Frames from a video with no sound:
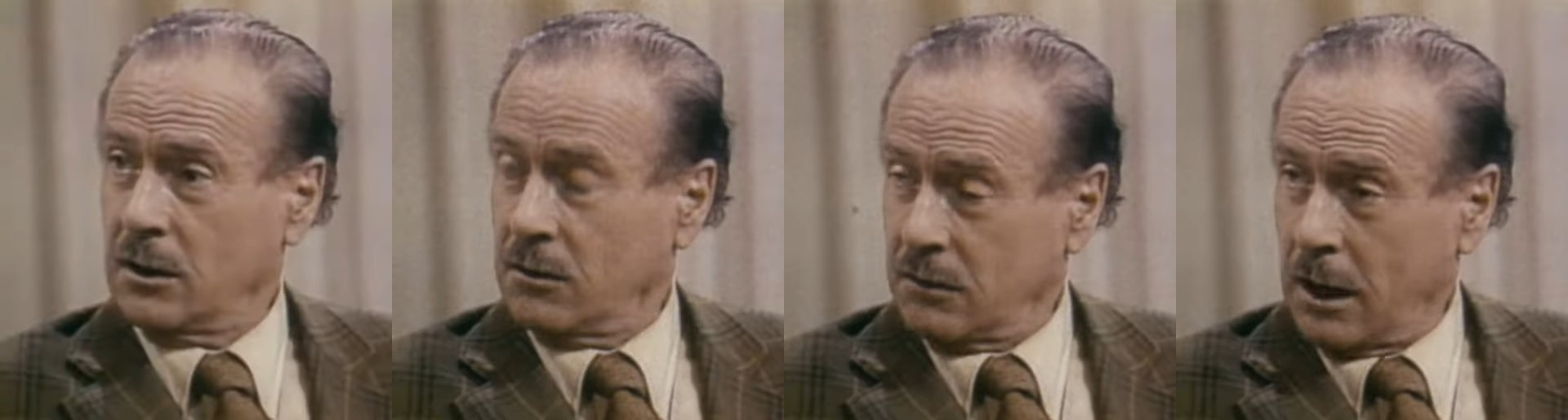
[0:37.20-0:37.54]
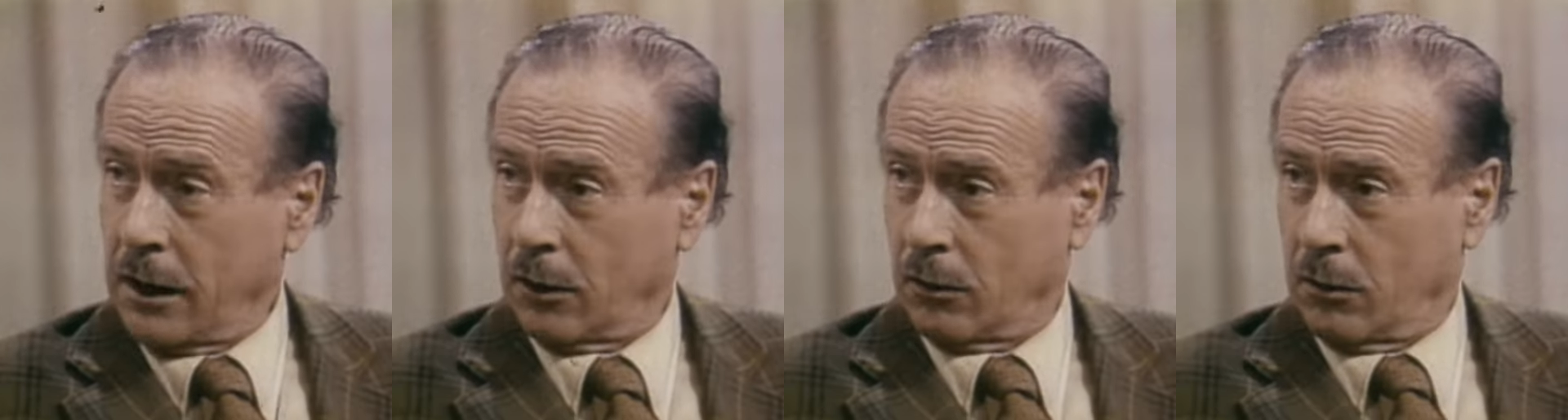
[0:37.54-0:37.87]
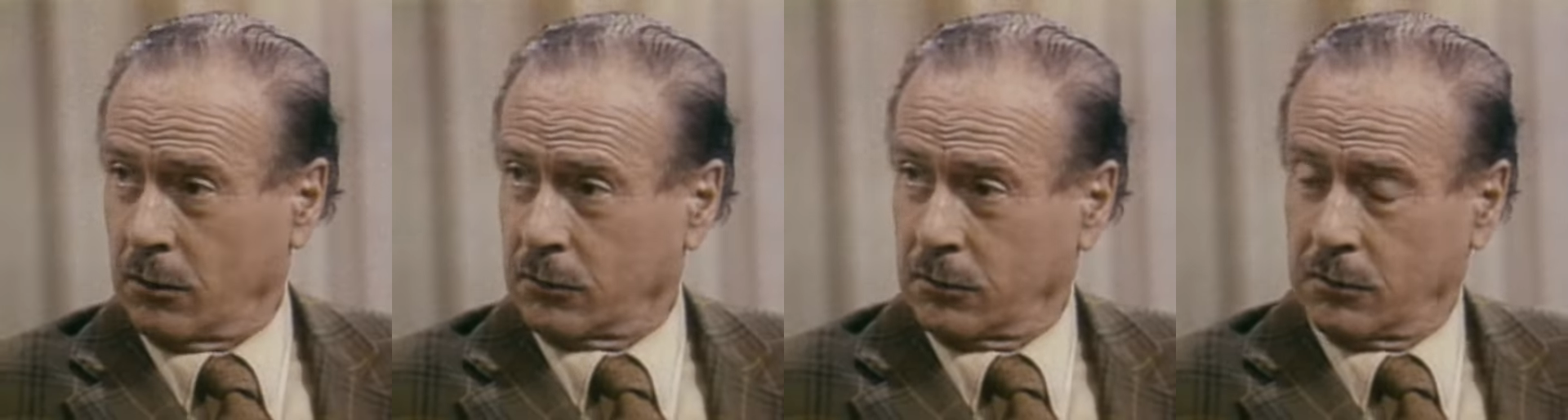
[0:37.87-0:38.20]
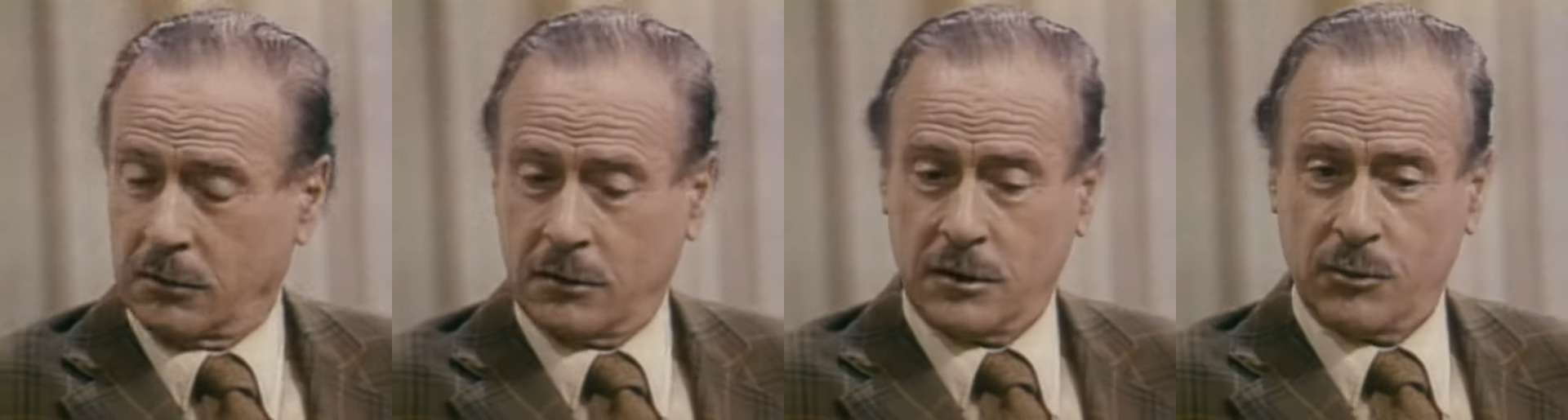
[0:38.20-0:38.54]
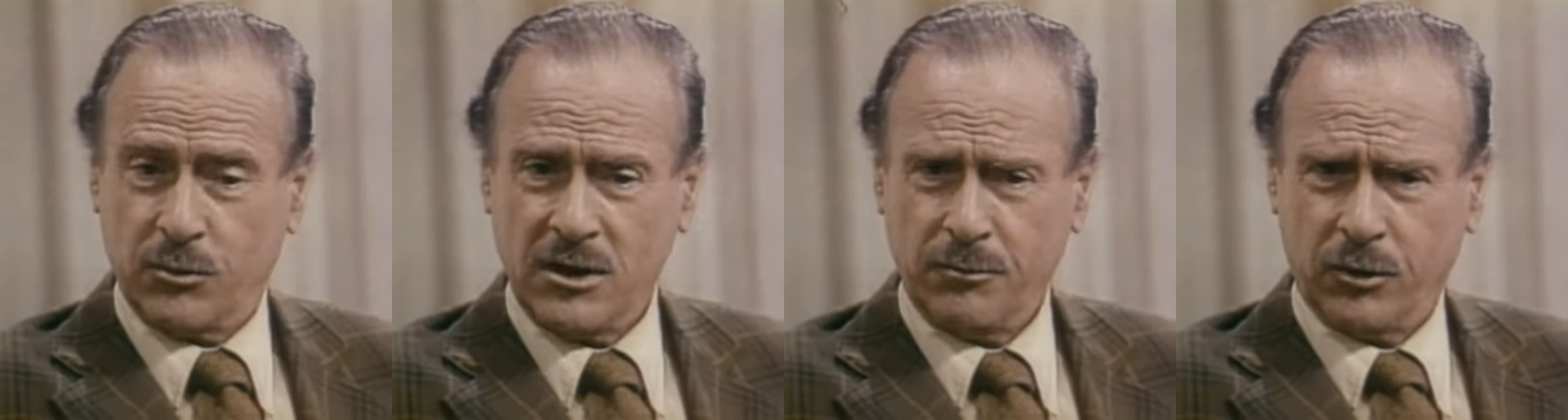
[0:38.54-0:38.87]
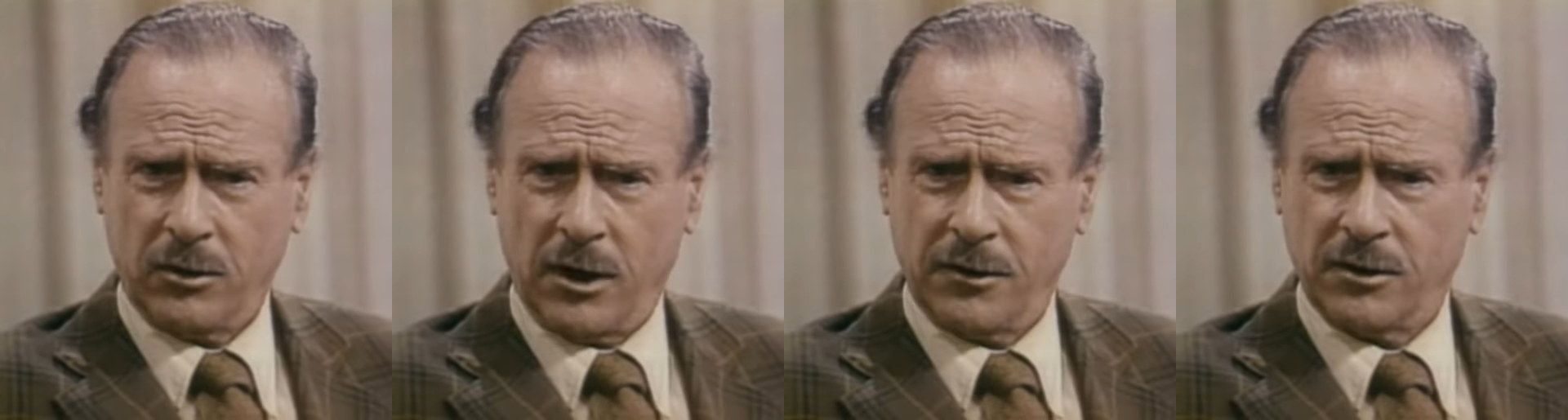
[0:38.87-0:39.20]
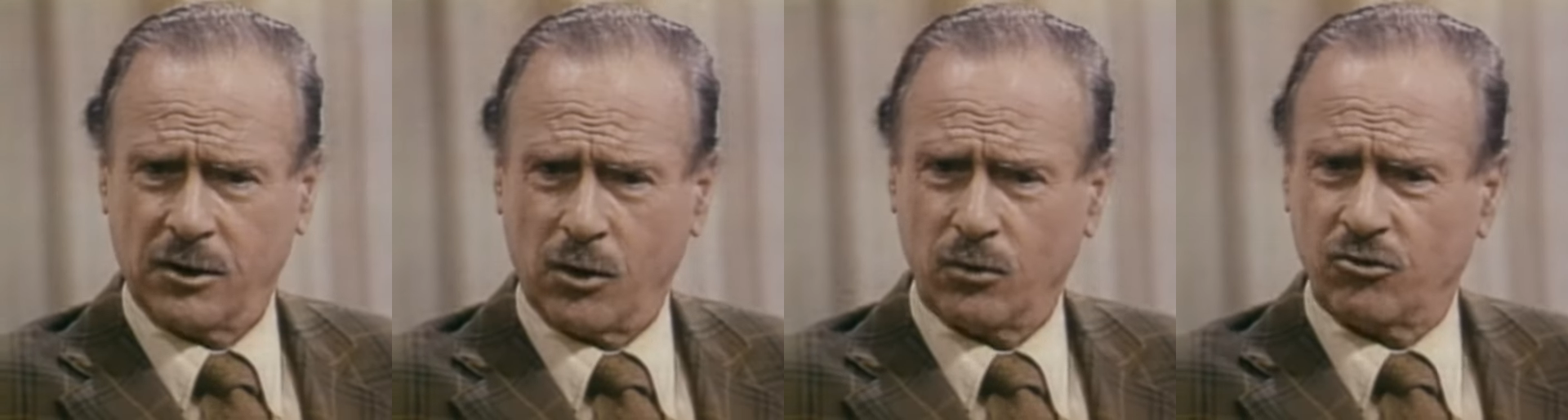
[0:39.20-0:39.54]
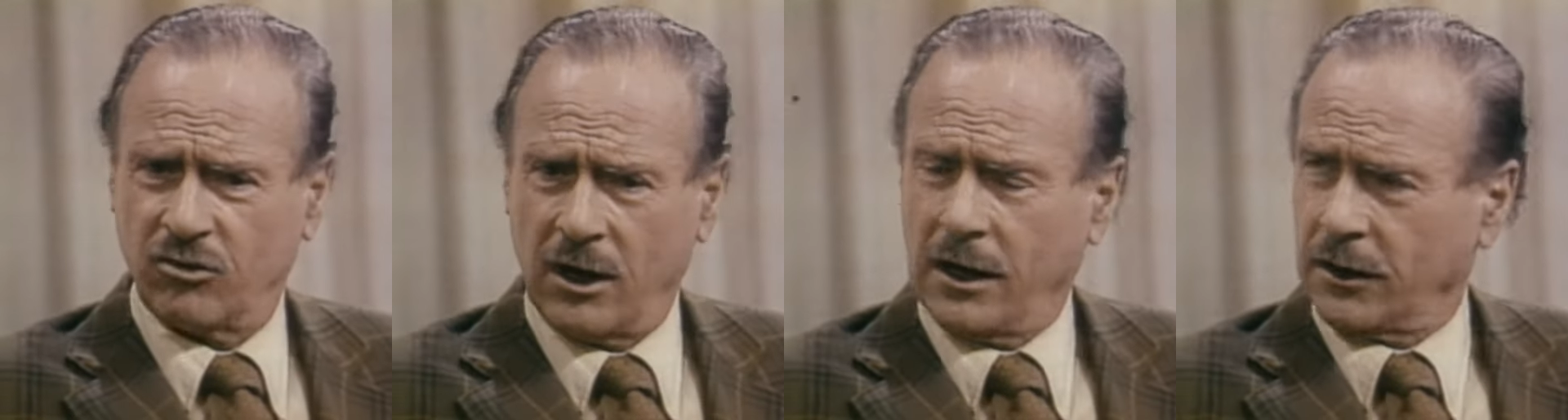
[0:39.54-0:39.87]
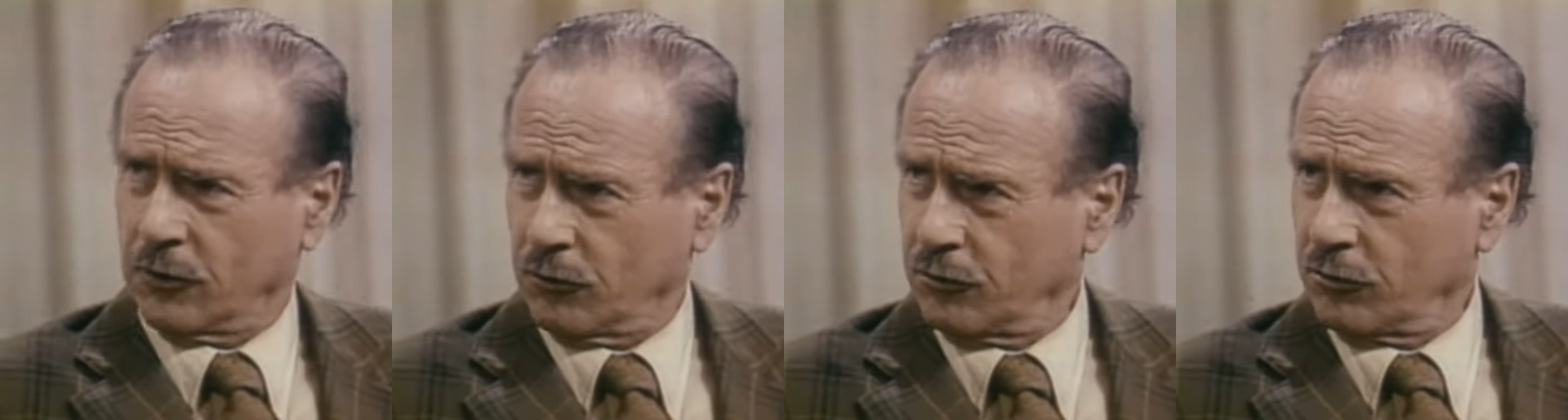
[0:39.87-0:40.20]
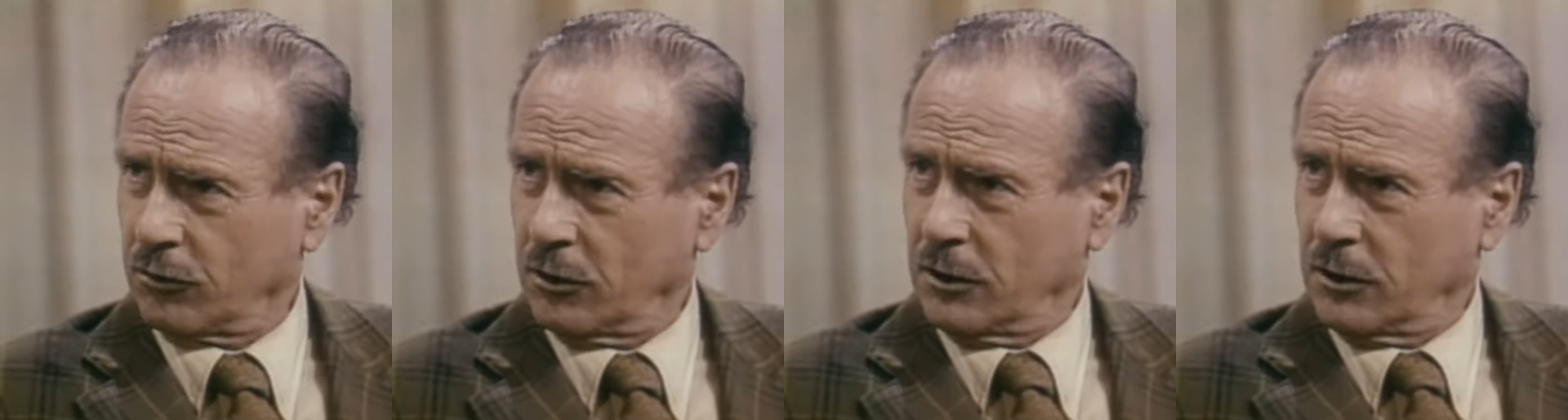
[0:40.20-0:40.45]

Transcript: In dialogue, people undergo change.